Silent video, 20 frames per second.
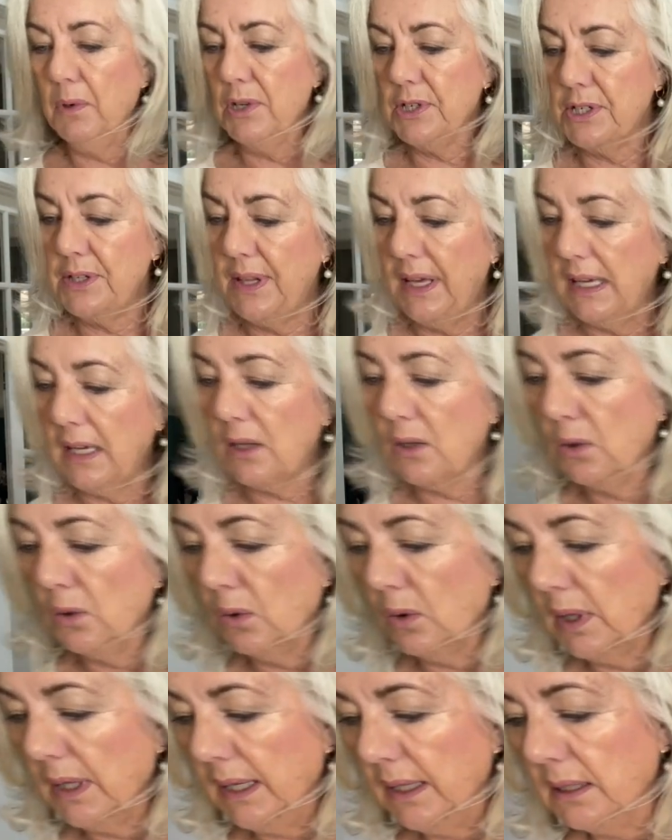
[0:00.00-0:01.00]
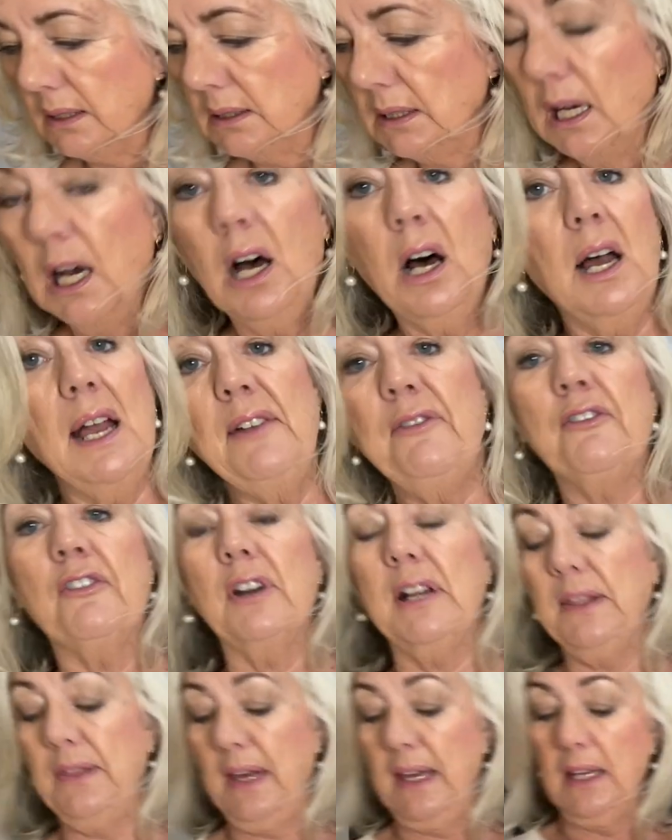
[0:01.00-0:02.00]
What do they call it?
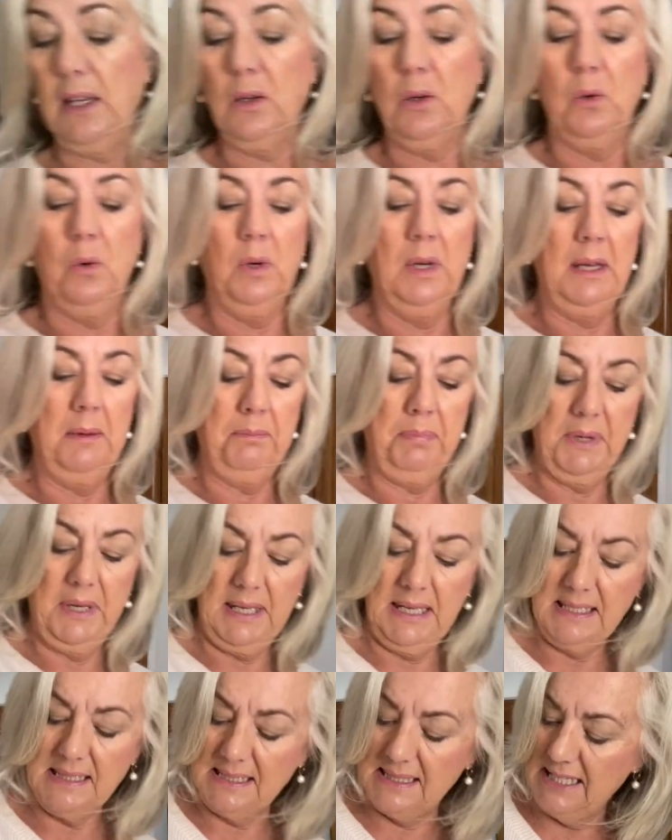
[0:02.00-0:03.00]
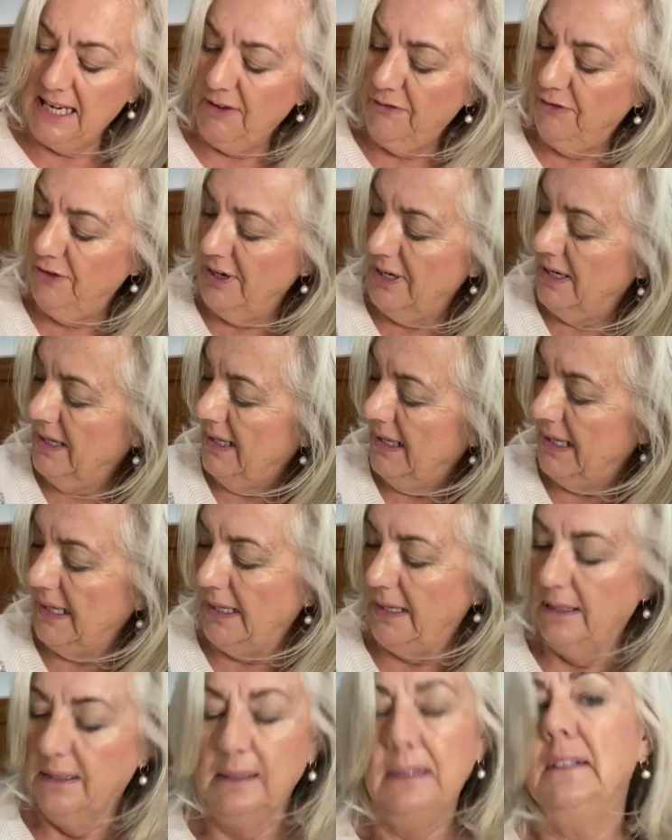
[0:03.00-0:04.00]
Ivory, they call it. But it's
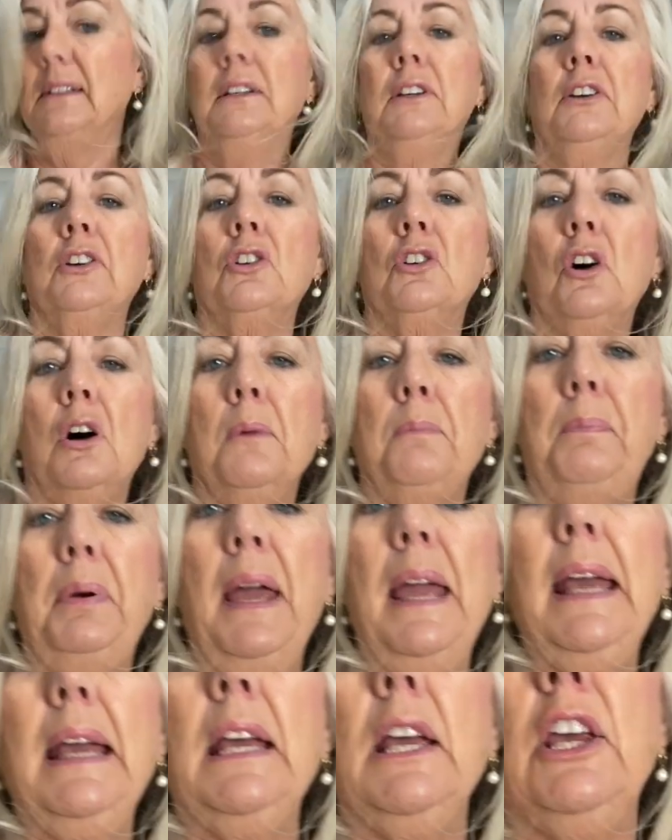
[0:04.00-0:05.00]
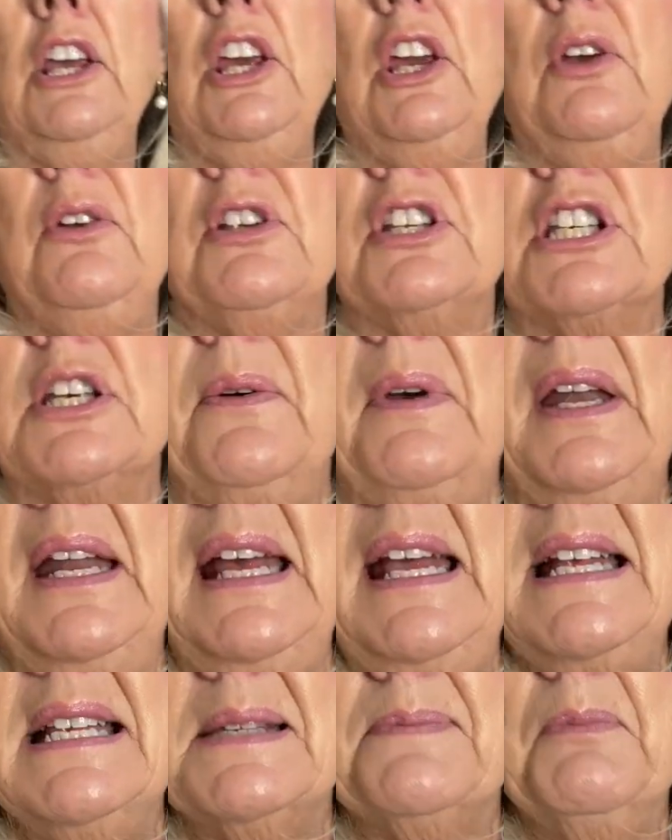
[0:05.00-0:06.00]
definitely got a pink hue to it.
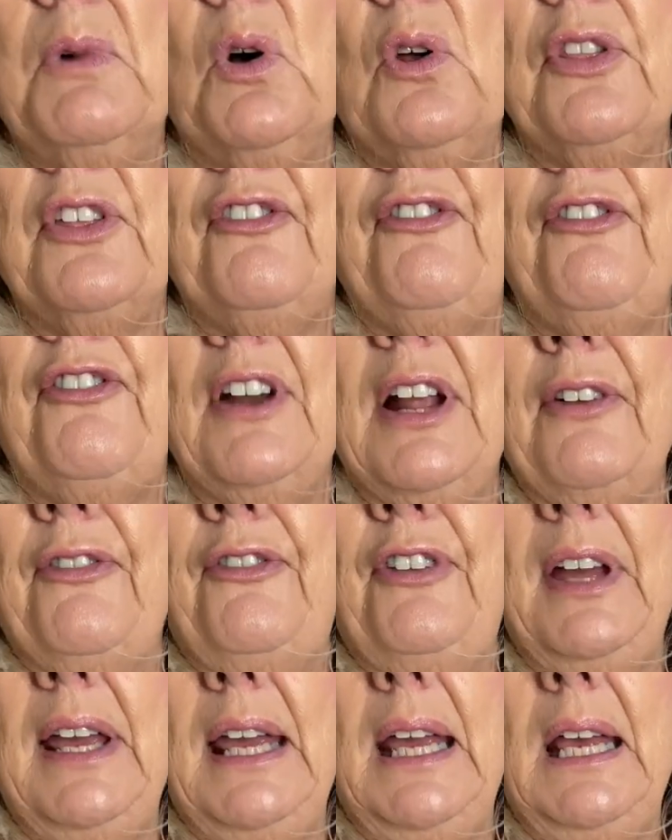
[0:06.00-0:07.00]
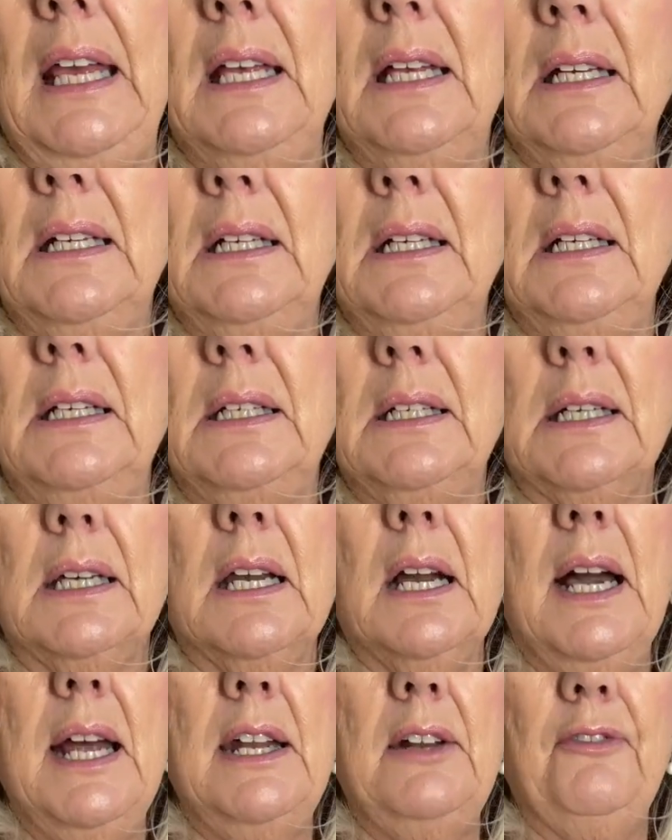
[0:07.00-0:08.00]
It's more the fluffy
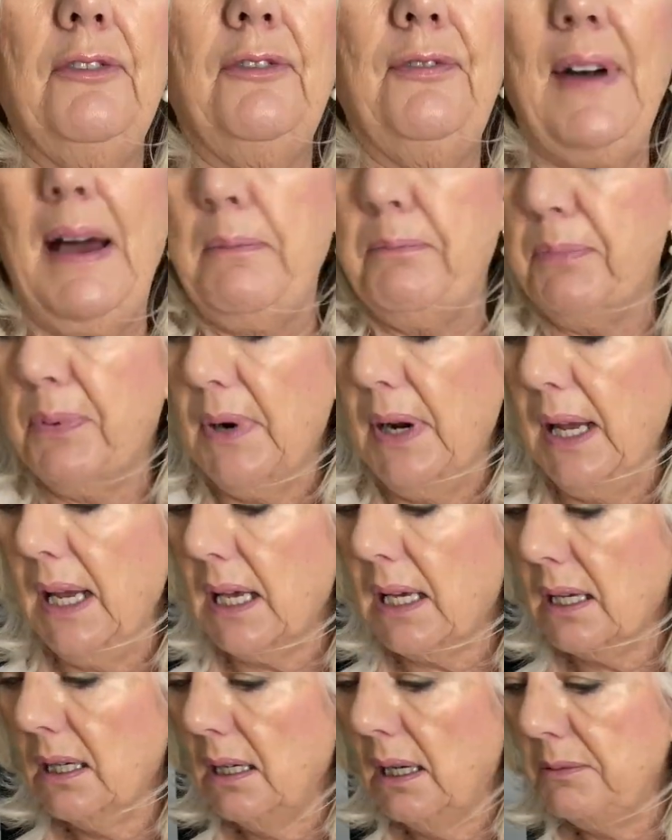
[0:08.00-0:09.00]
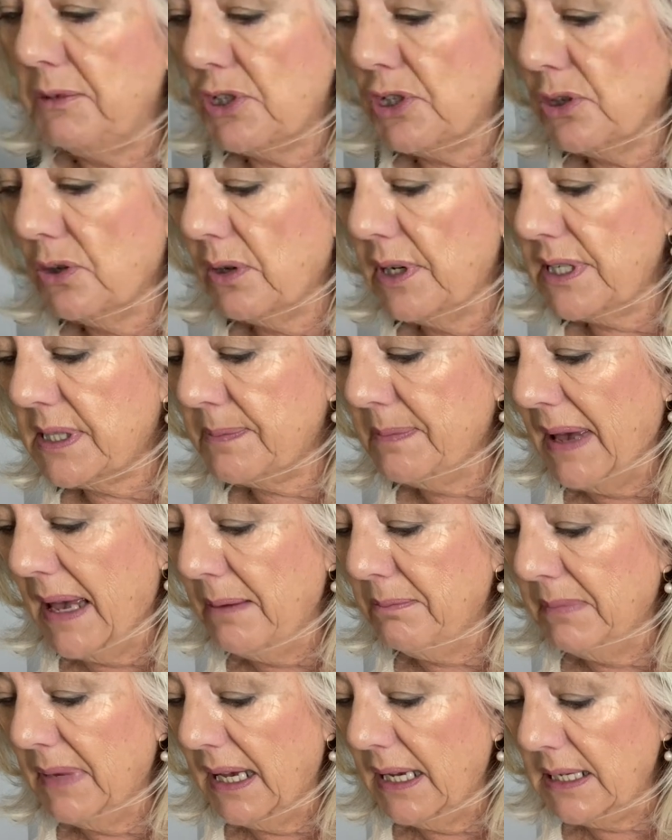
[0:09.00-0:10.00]
kind of fabric. I'm sure it's
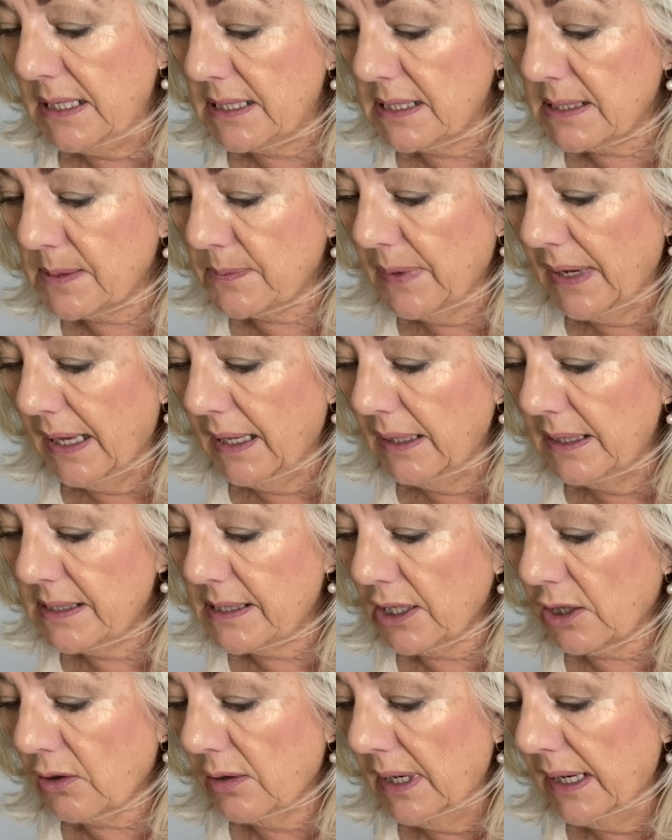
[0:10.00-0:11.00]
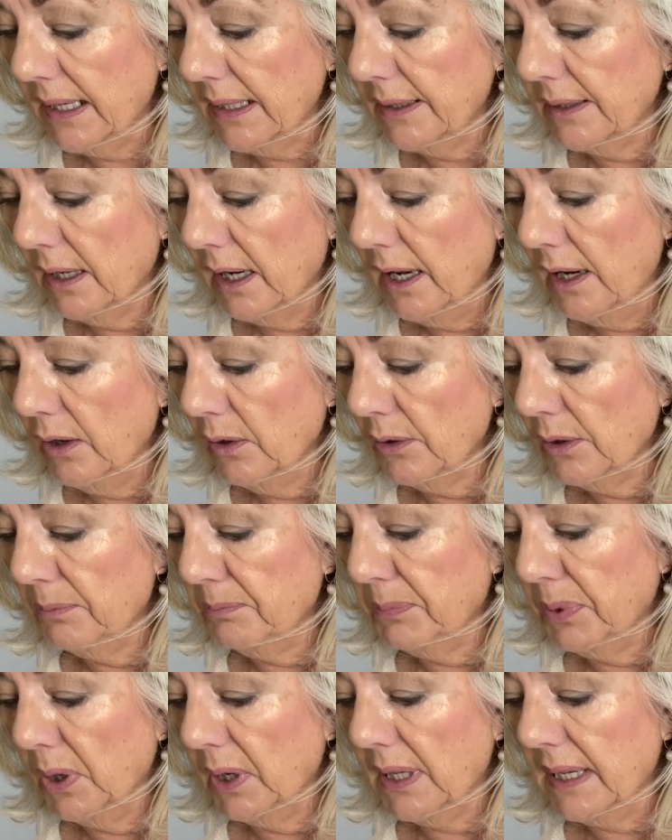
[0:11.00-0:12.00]
man-made as well. It's acrylic, nylon
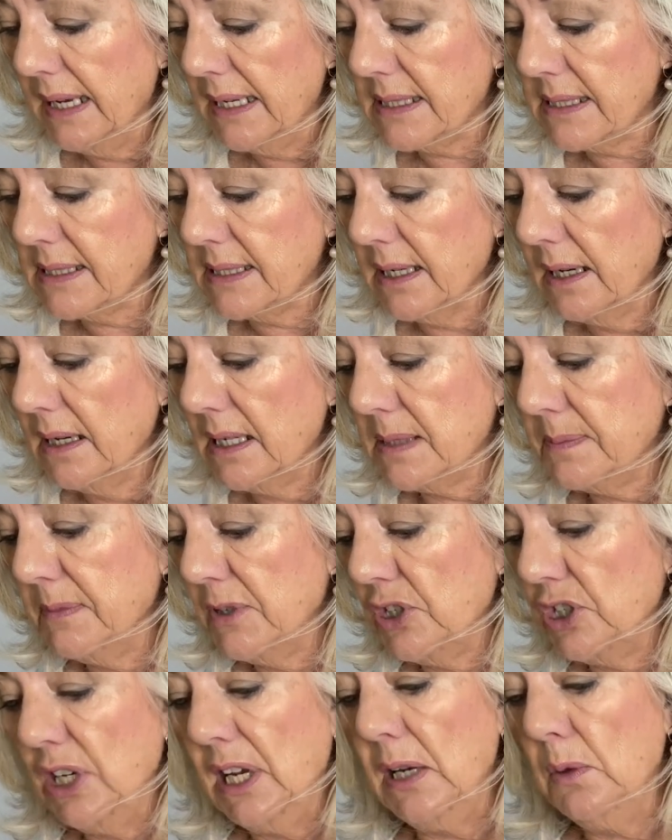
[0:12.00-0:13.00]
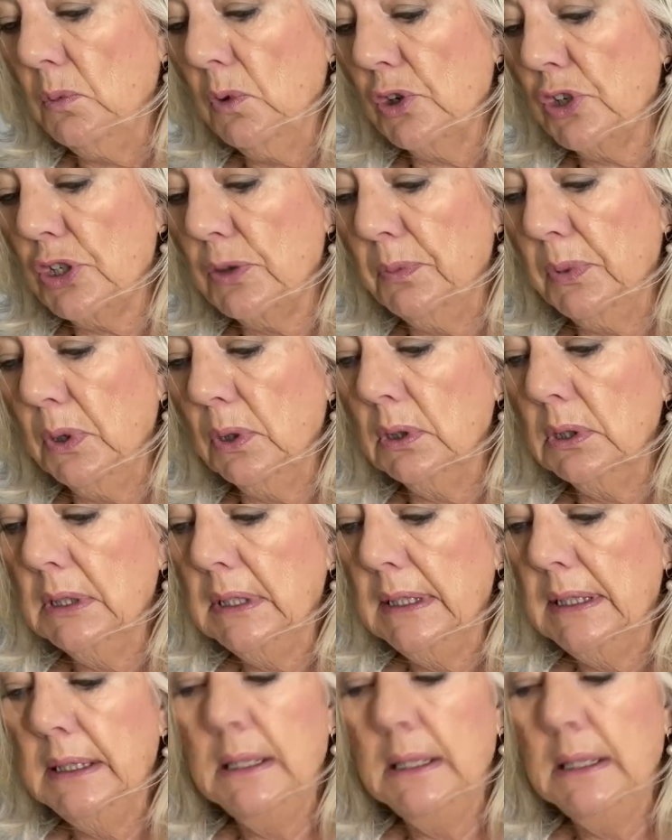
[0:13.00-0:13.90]
and polyester. It's machine washable.